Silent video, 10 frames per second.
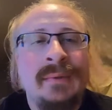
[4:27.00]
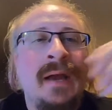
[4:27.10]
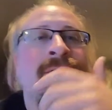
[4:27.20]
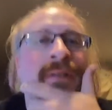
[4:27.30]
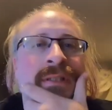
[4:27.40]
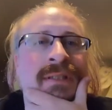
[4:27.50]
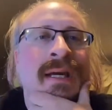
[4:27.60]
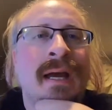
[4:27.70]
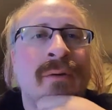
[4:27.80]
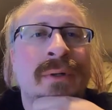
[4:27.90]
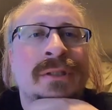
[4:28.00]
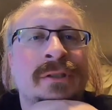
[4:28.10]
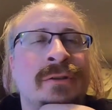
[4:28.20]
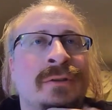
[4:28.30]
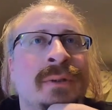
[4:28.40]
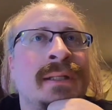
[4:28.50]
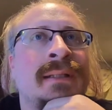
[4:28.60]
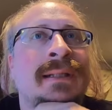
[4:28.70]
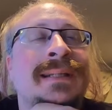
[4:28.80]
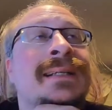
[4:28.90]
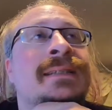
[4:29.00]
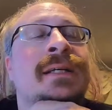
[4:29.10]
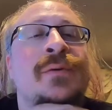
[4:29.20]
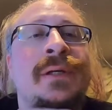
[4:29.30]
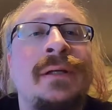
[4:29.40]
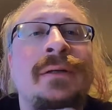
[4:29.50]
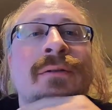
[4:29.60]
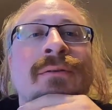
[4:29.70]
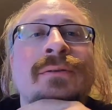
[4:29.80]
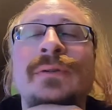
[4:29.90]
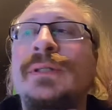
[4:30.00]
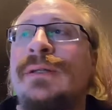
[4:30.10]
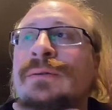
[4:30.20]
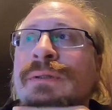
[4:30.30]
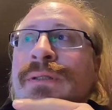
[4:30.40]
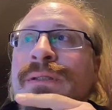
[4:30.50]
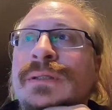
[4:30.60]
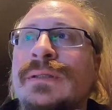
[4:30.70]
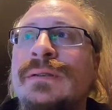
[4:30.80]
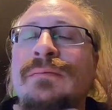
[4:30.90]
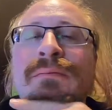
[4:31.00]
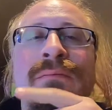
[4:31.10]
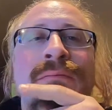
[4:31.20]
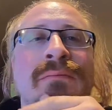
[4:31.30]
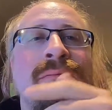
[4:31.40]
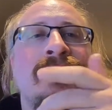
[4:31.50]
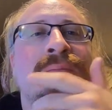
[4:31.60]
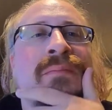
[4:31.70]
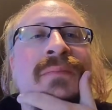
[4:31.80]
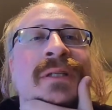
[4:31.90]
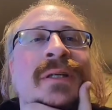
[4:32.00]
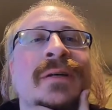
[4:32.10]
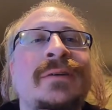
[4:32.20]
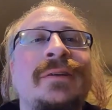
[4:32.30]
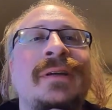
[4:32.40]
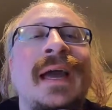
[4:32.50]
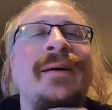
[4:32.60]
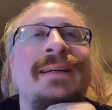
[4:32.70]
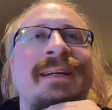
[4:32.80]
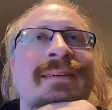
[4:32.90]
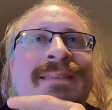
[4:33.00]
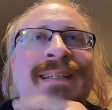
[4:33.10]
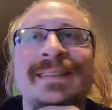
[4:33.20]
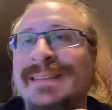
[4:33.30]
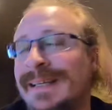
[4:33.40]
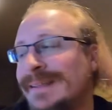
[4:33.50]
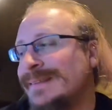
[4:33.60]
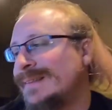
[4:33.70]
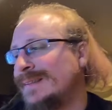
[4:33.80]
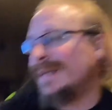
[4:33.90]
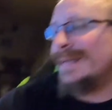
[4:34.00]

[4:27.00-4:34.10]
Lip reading: Everything just kind of went so quickly. Next thing we knew, it was, they're counting down 10 seconds.